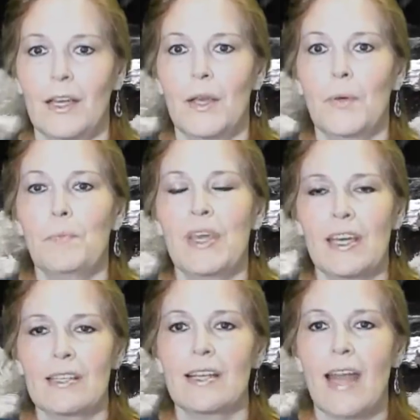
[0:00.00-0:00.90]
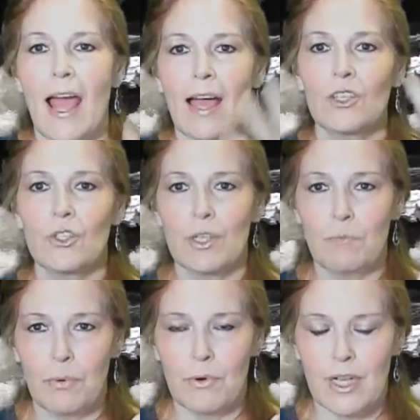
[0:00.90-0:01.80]
because it actually
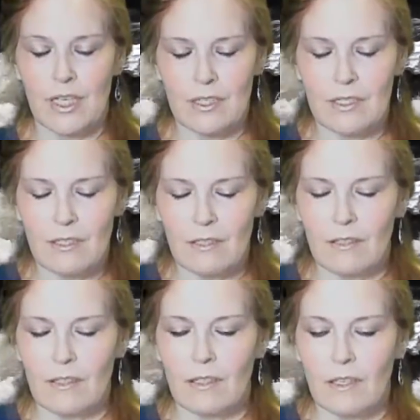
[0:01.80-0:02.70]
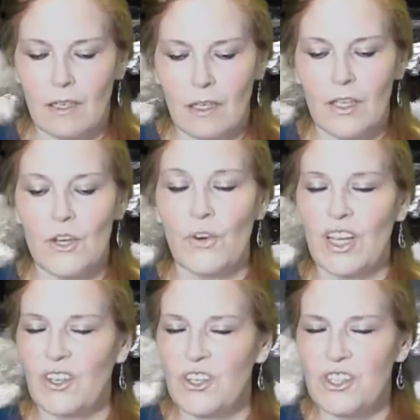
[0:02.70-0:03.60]
brings your
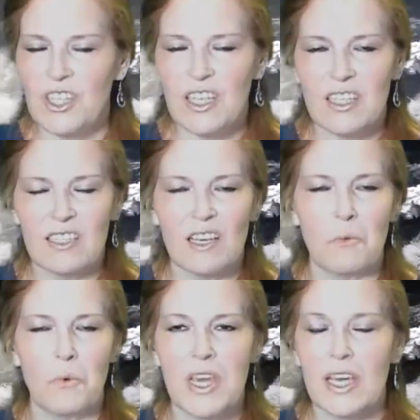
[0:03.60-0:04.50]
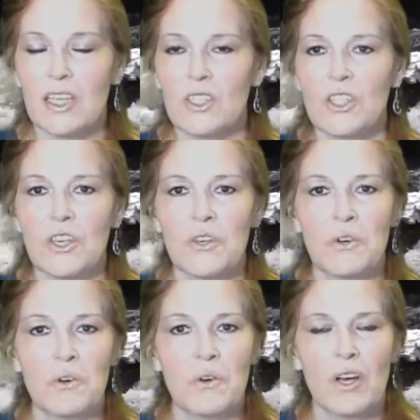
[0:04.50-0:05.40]
energies, it weakens
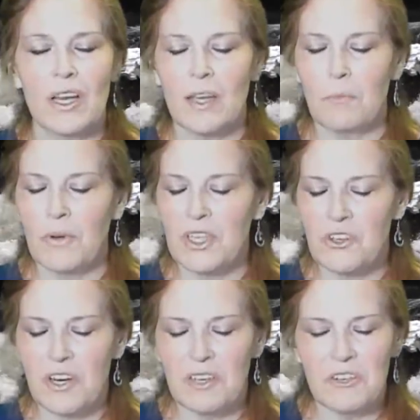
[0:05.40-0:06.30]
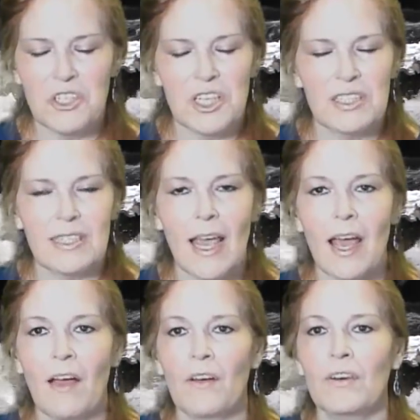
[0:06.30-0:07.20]
you, it brings your energies
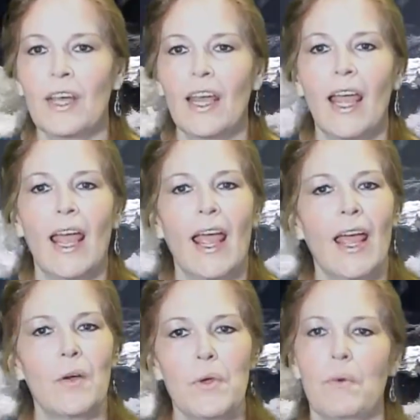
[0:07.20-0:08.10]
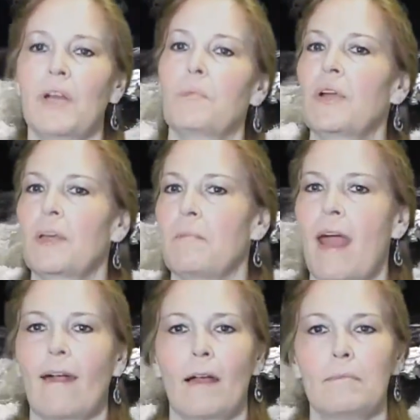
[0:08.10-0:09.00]
down, and we want to bring them
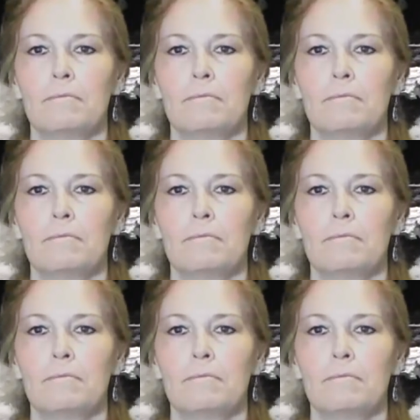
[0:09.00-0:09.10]
back up.